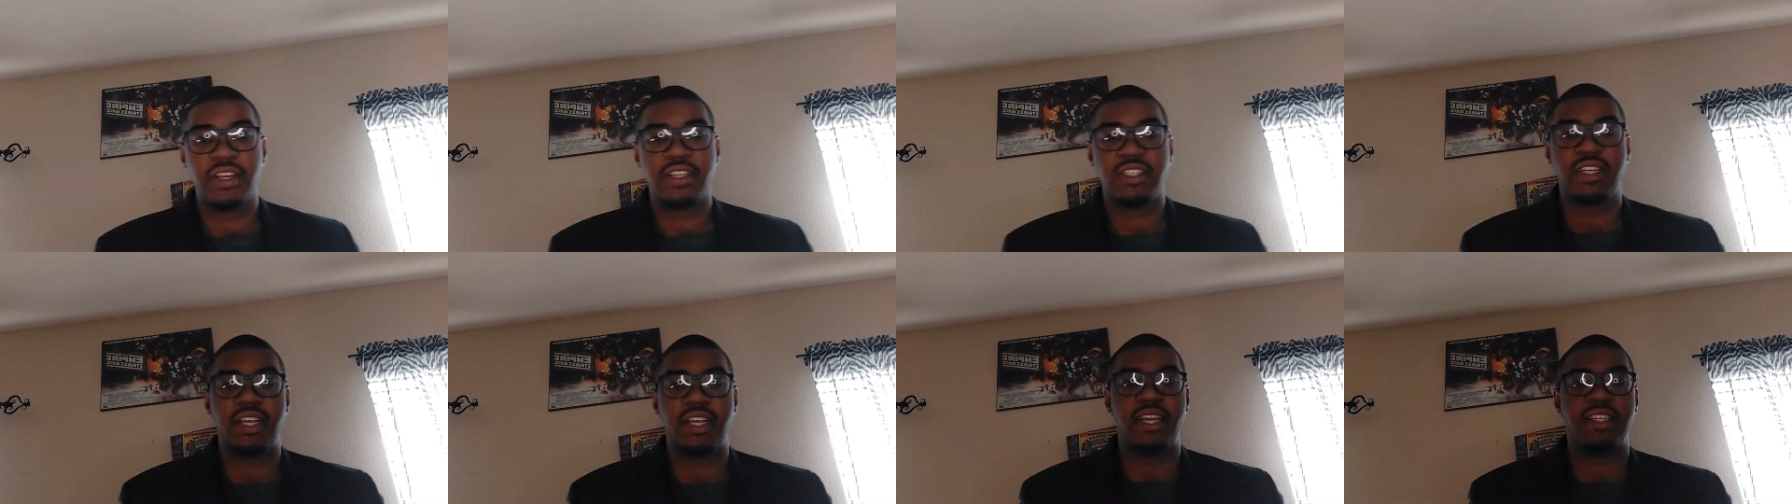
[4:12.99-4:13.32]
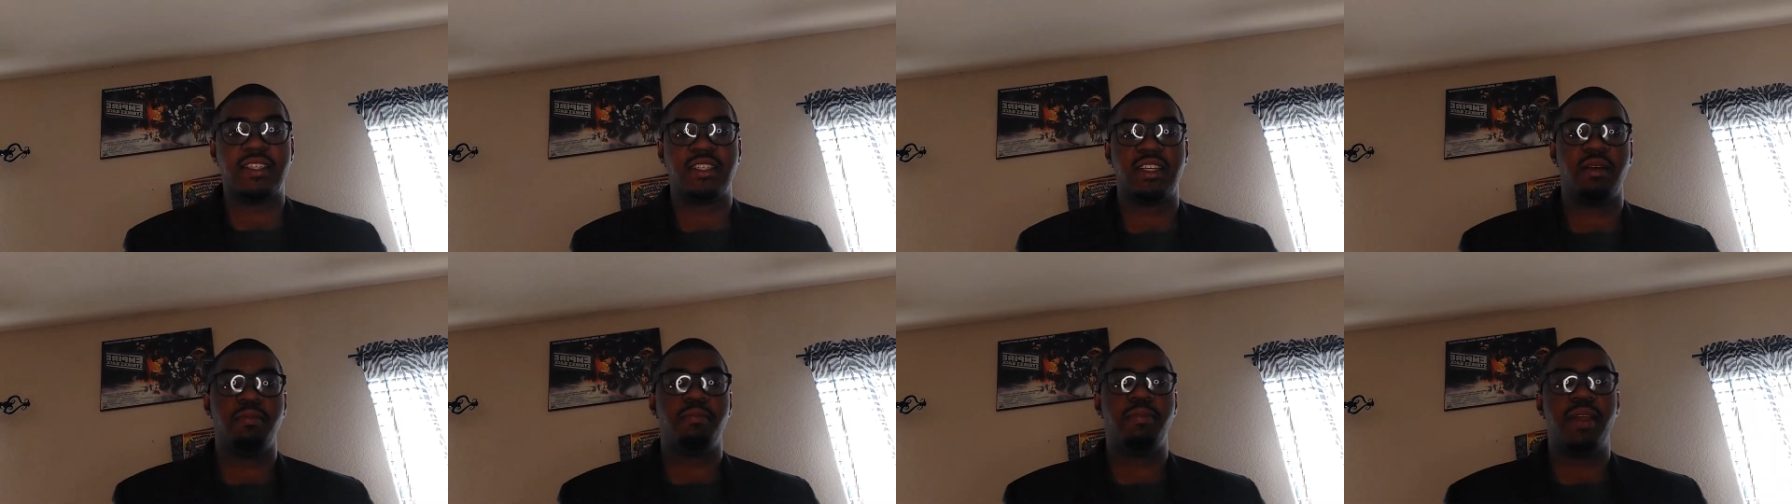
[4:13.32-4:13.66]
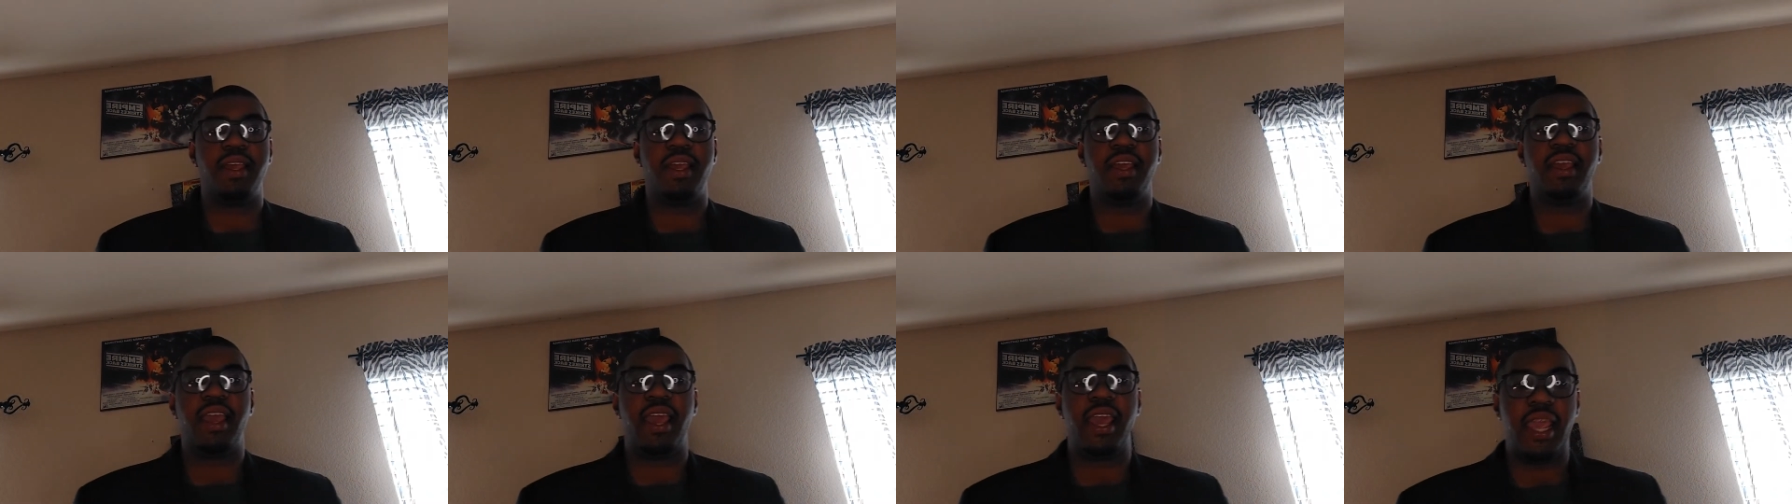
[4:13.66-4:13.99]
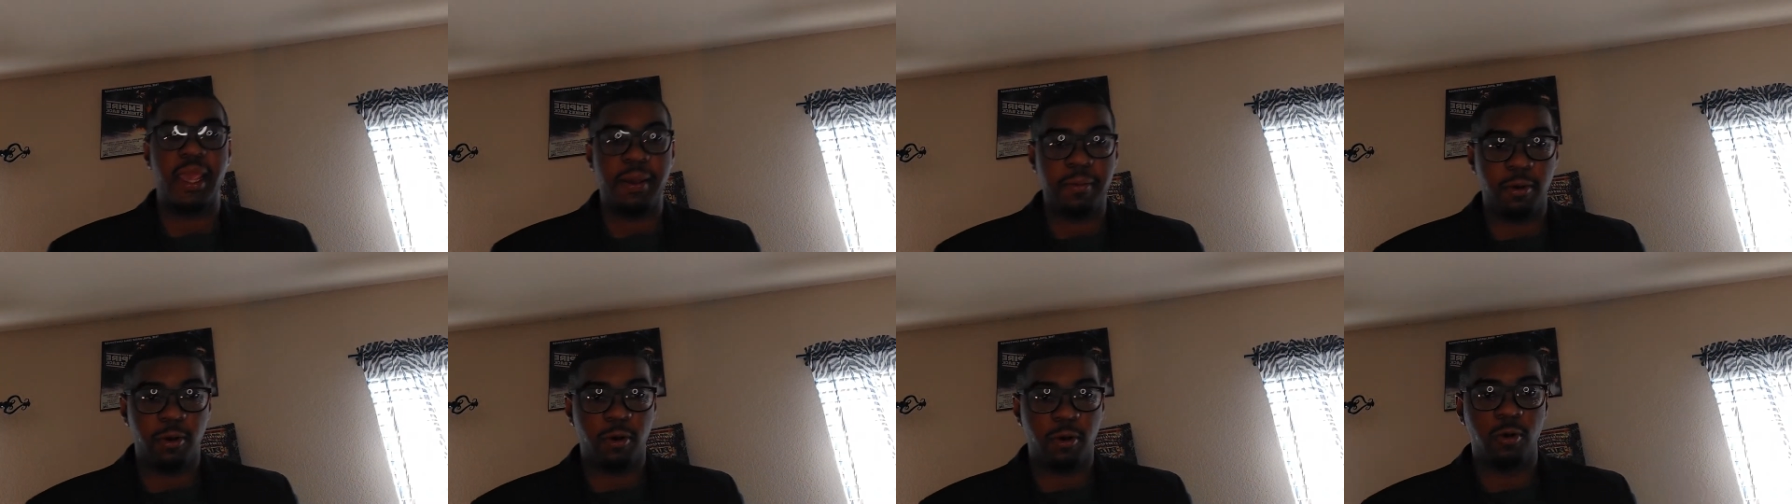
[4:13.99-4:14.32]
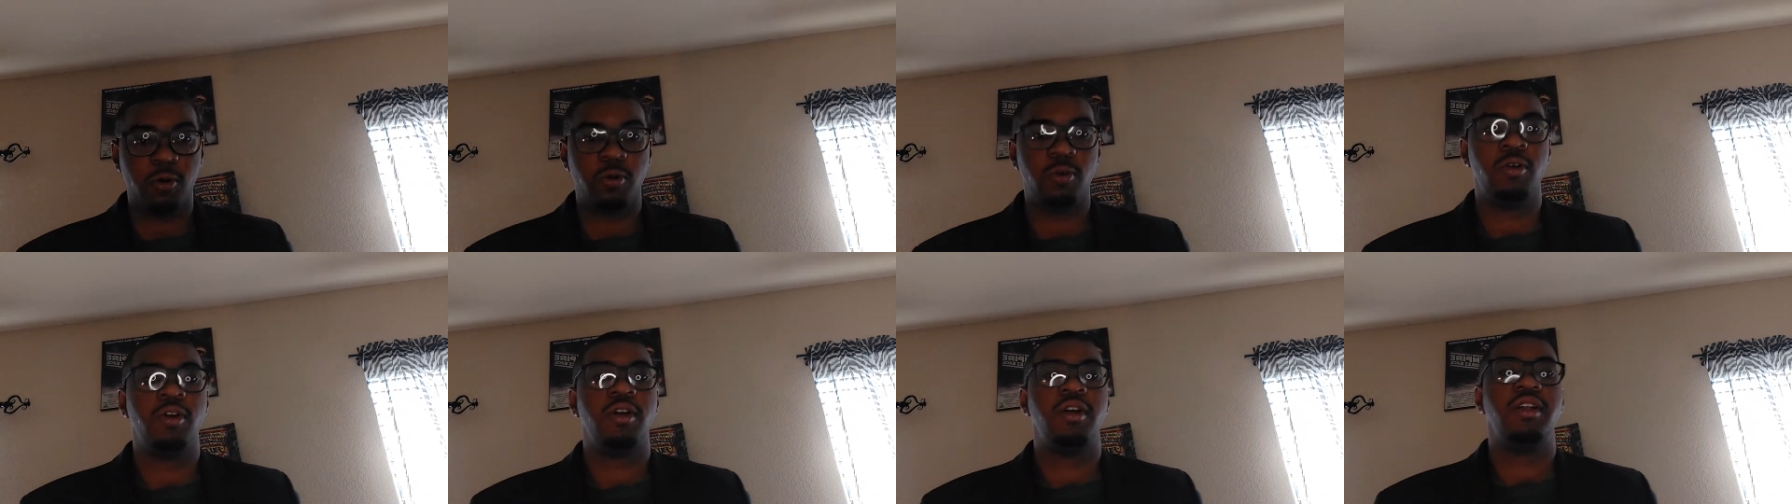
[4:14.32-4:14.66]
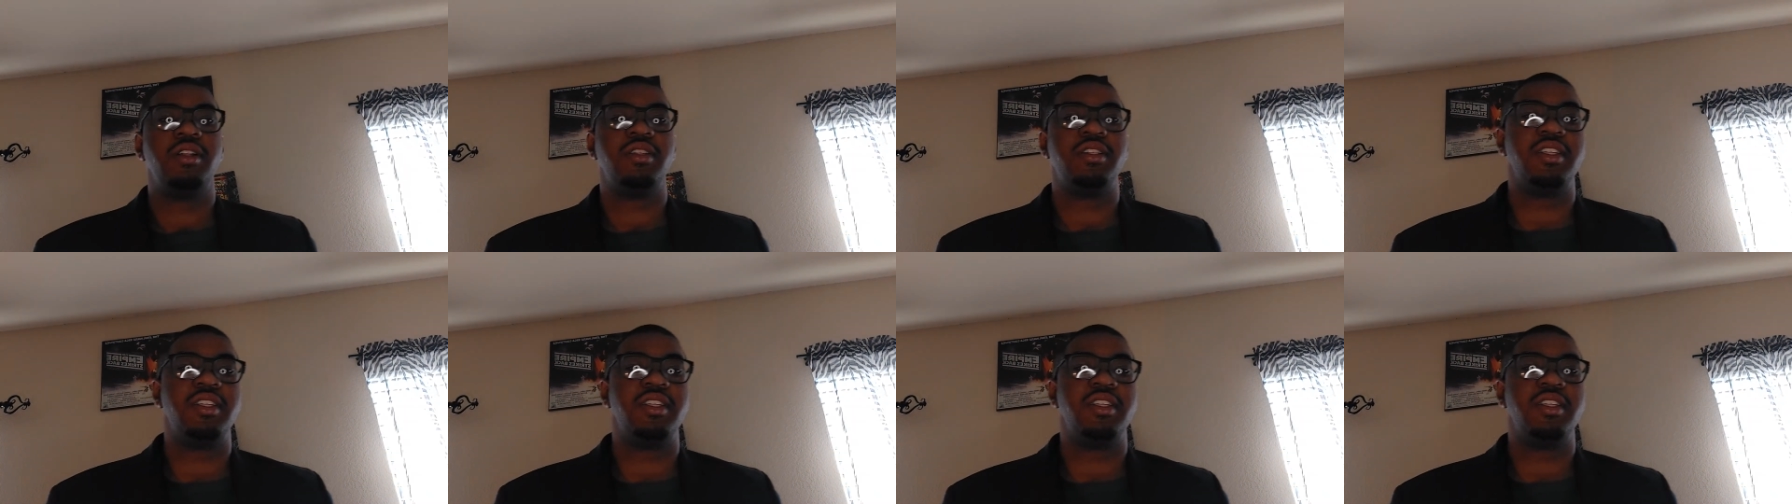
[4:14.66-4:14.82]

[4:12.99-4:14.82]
she ends up being able